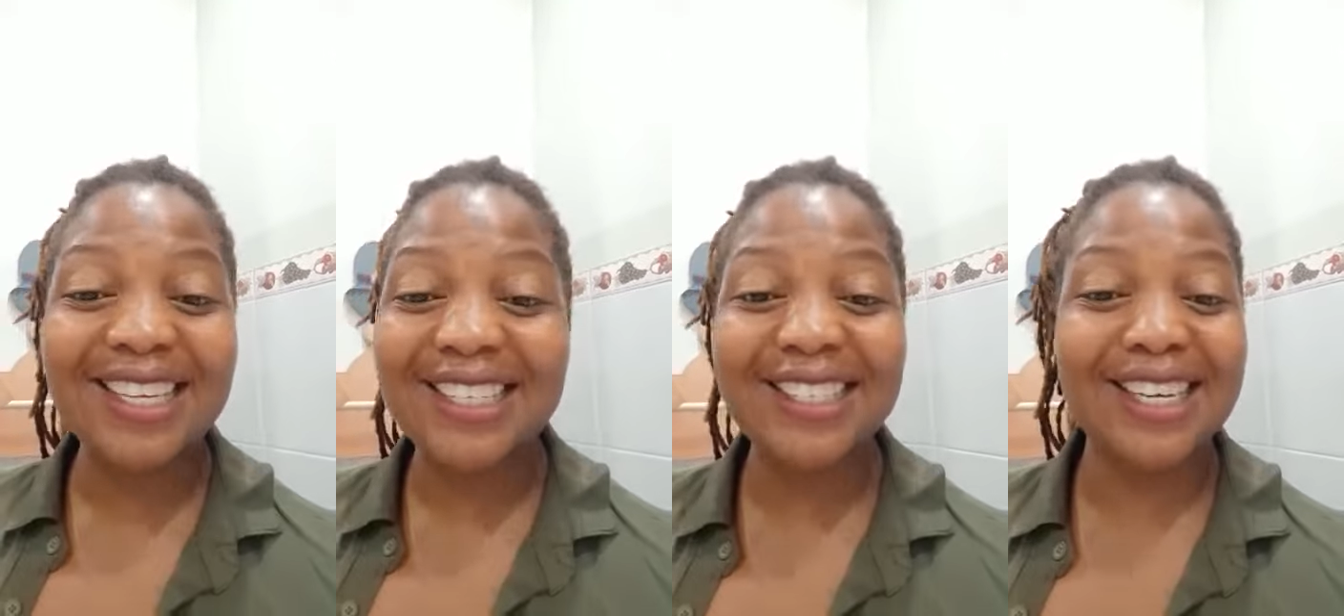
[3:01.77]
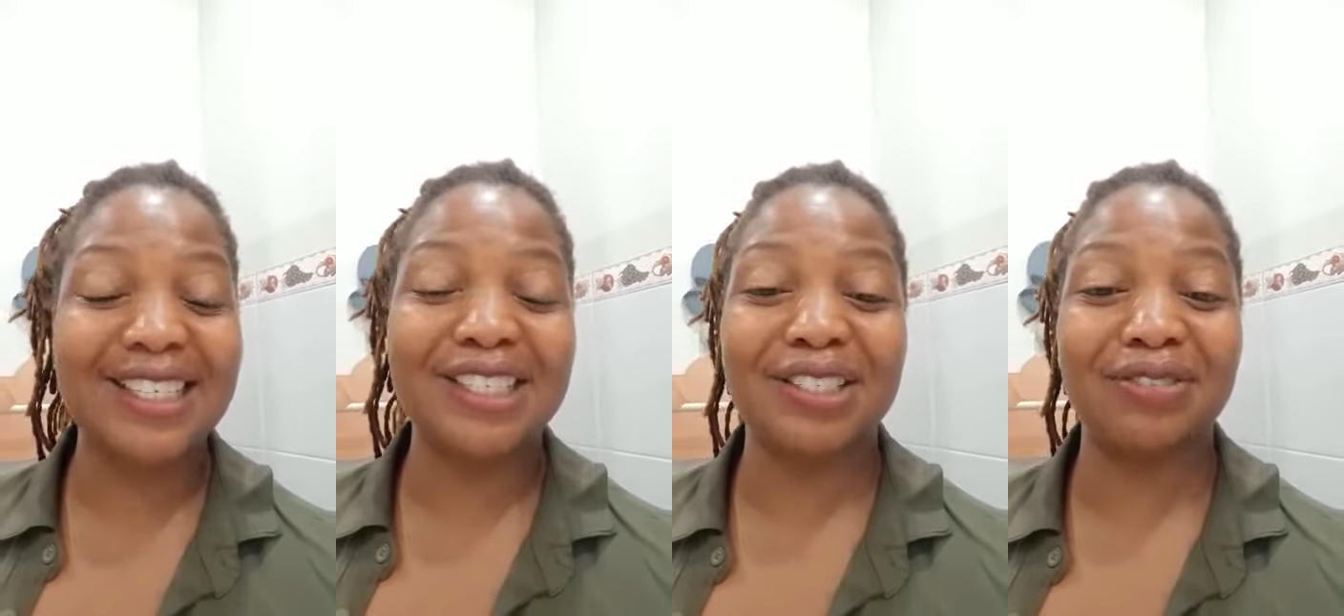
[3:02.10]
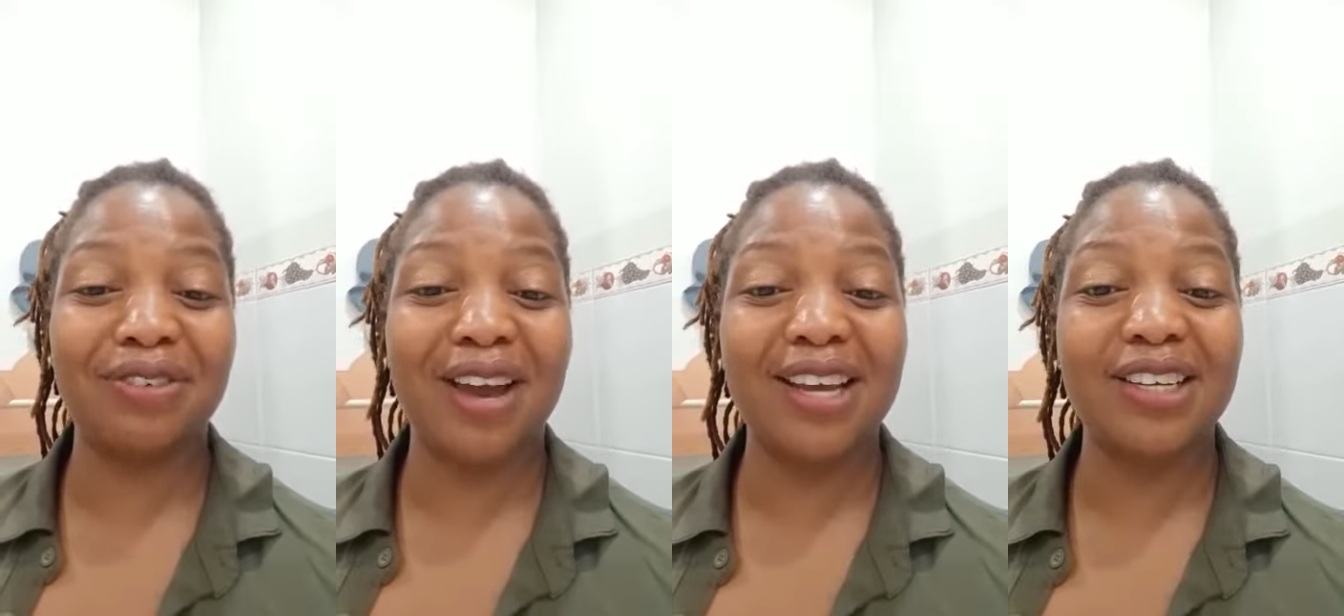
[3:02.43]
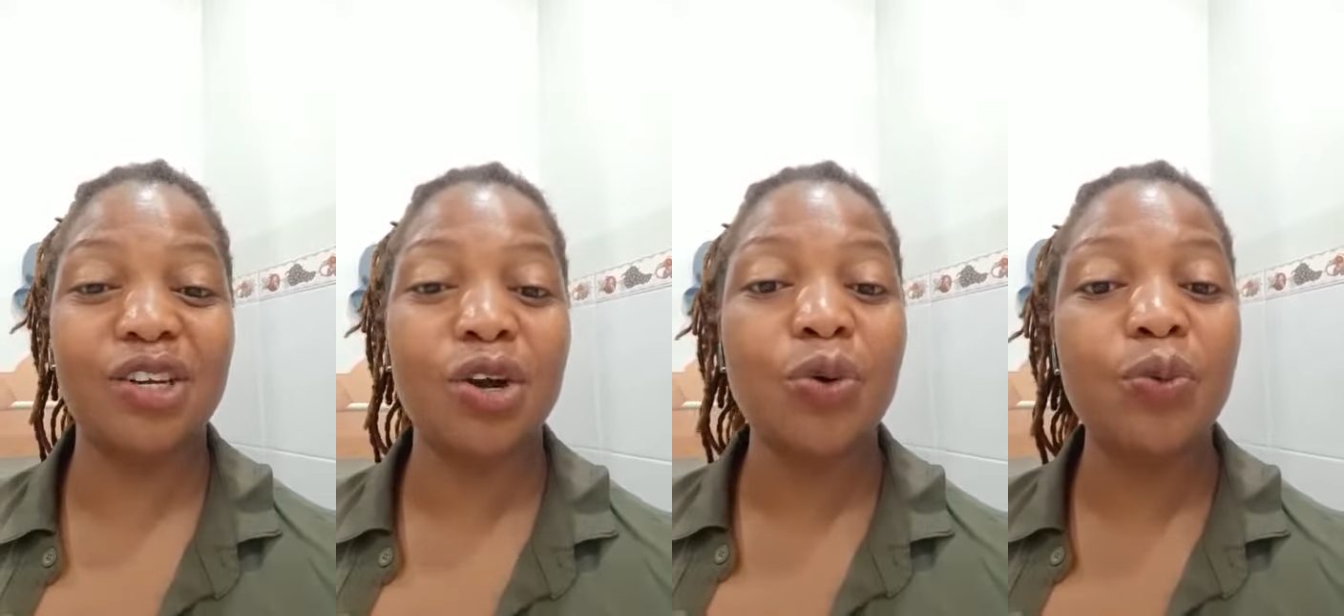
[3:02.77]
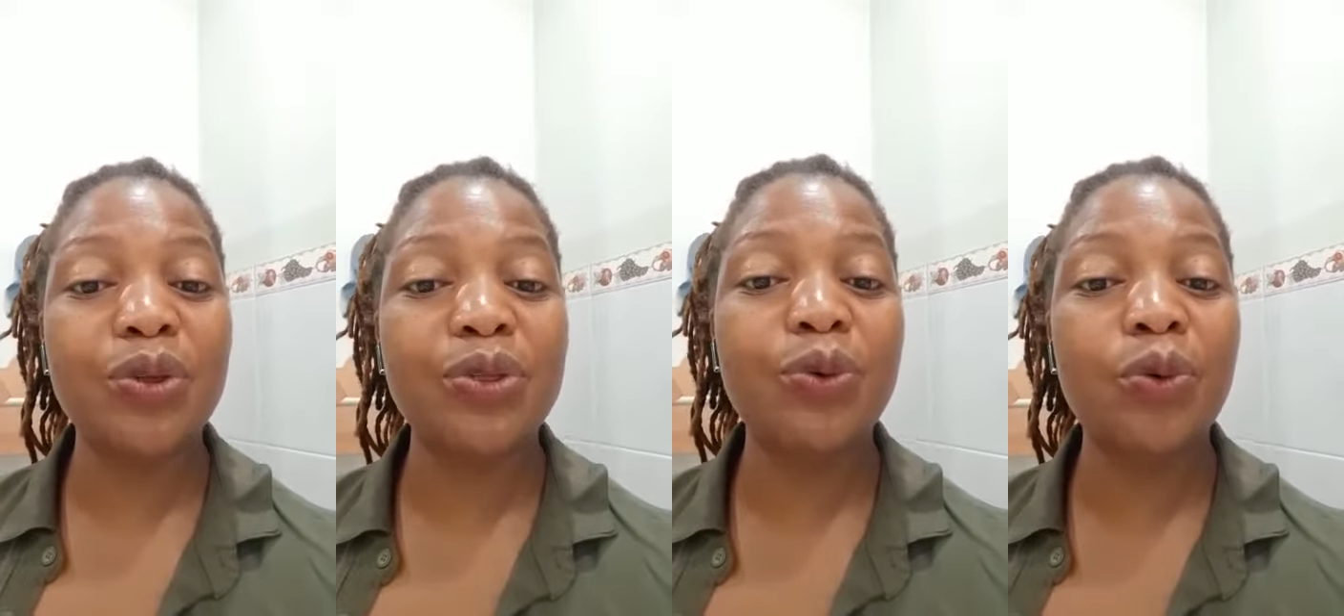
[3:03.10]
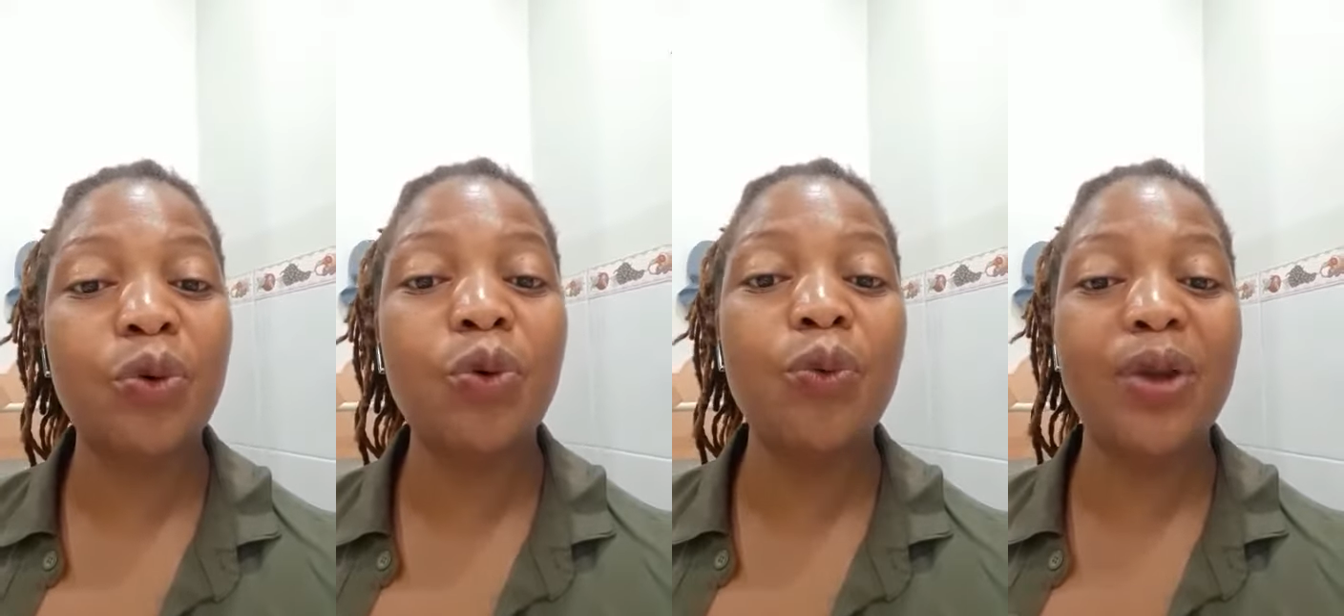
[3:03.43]
satisfied with
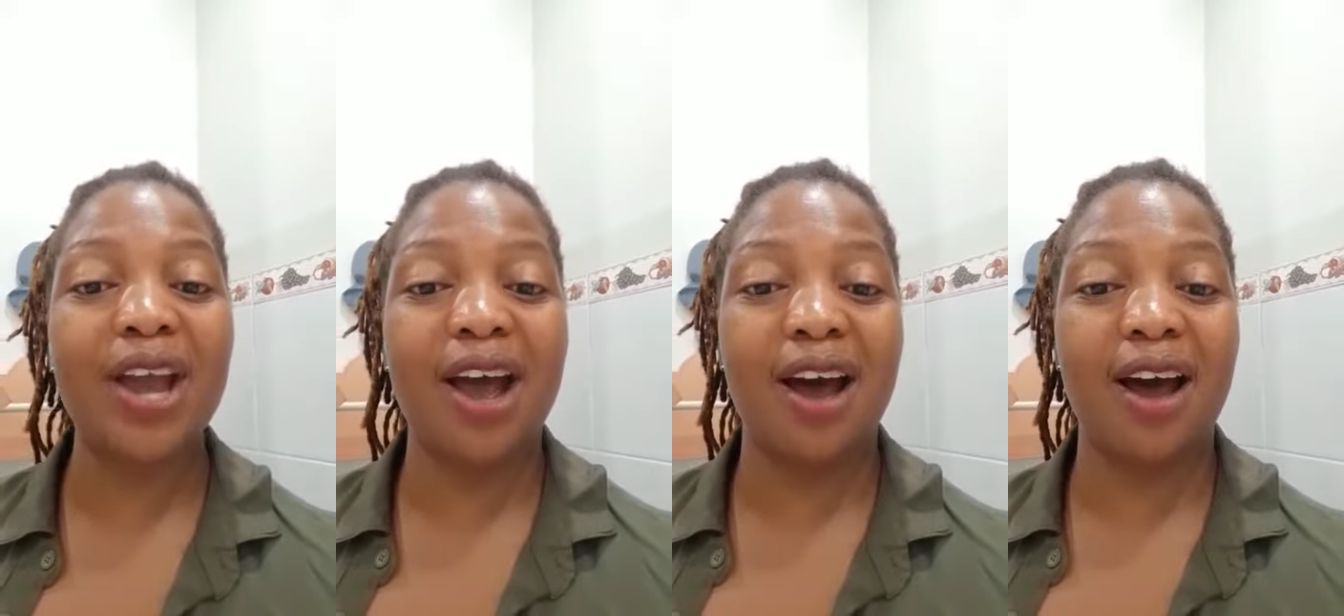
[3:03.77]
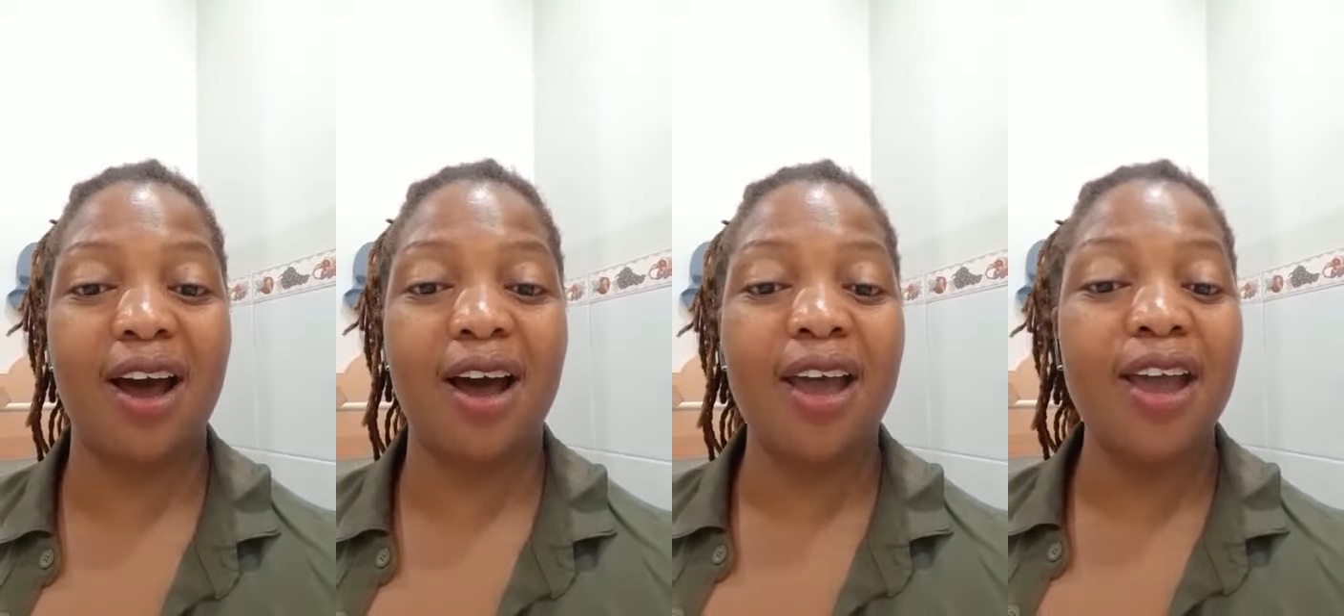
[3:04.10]
who we are